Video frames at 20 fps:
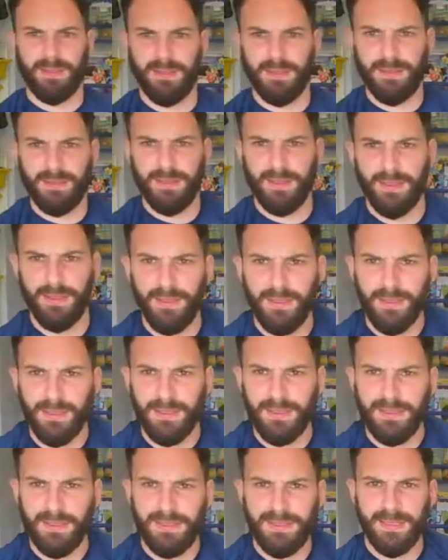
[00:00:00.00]
so that you
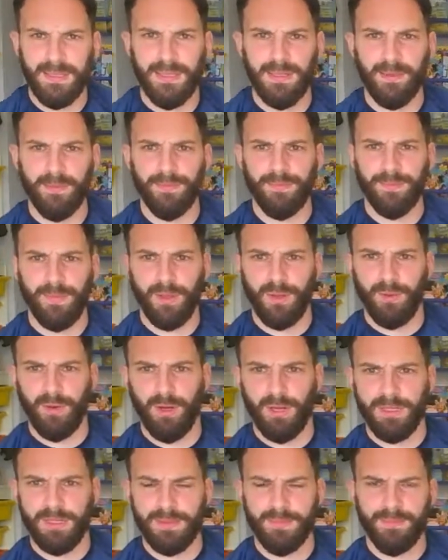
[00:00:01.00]
can see them.
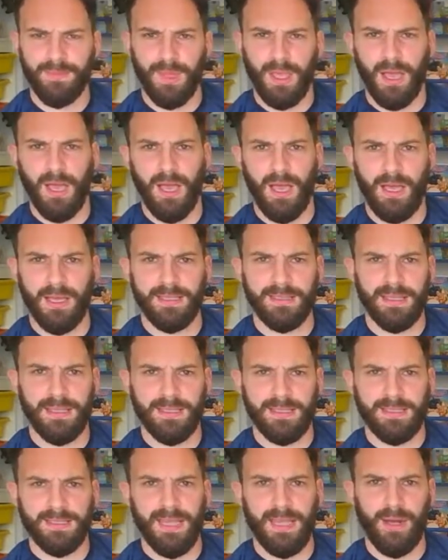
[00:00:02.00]
Right, it
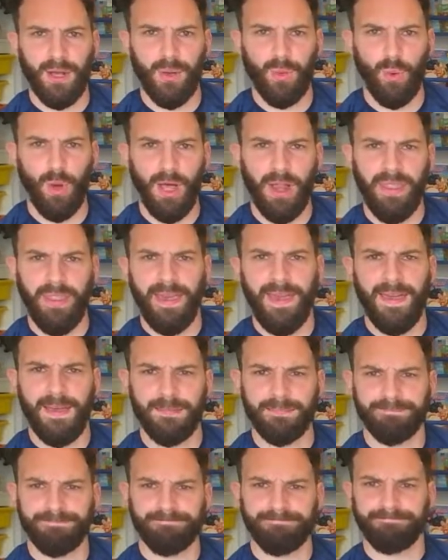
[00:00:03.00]
says 10:01 there,
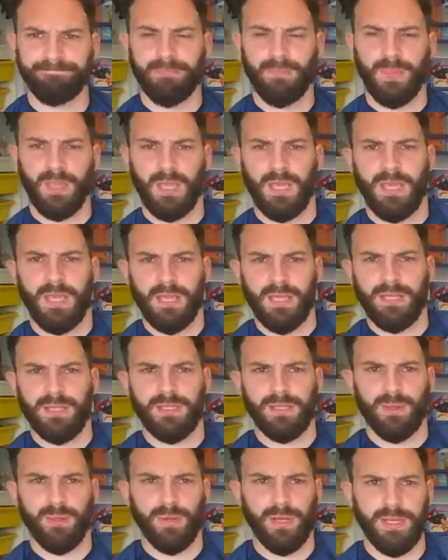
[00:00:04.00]

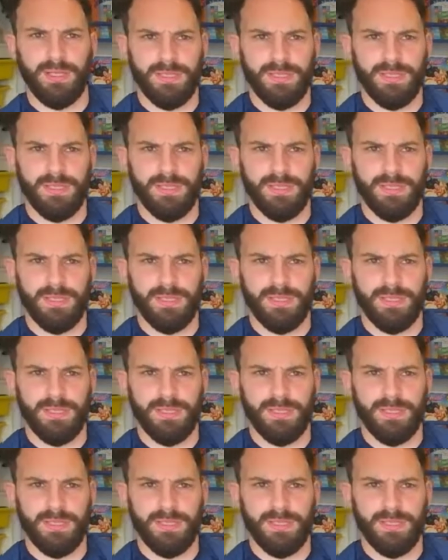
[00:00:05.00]
so we'll get